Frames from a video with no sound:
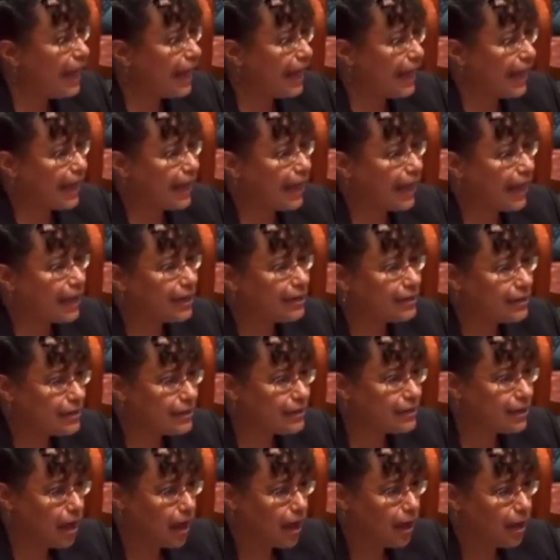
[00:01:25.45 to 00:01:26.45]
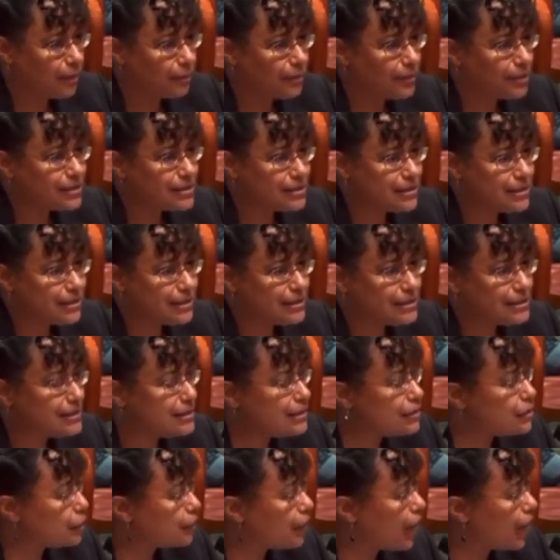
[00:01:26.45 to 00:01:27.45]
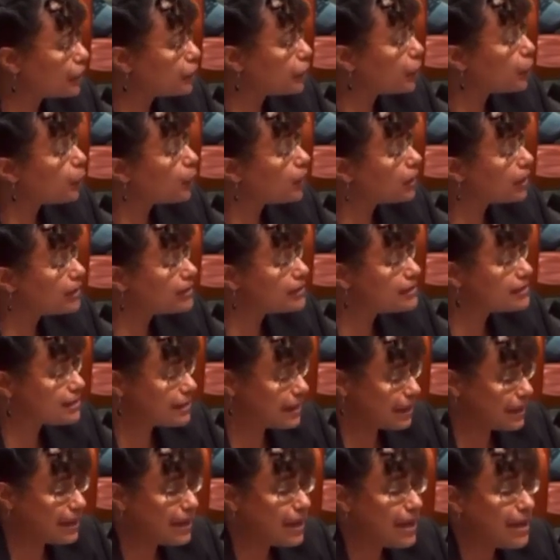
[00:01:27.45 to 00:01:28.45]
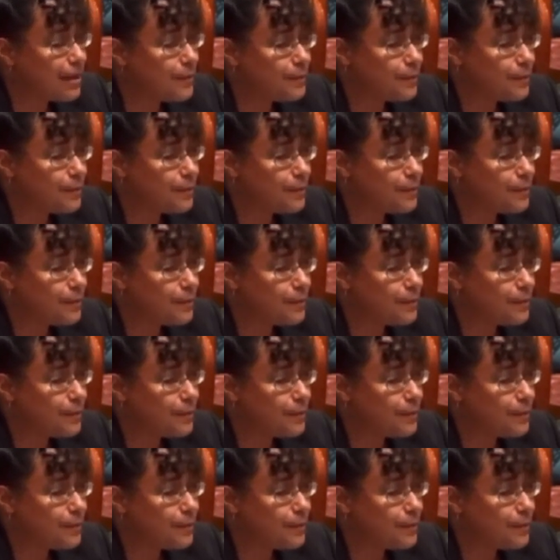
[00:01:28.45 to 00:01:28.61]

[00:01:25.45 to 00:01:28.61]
and CDC Director Walensky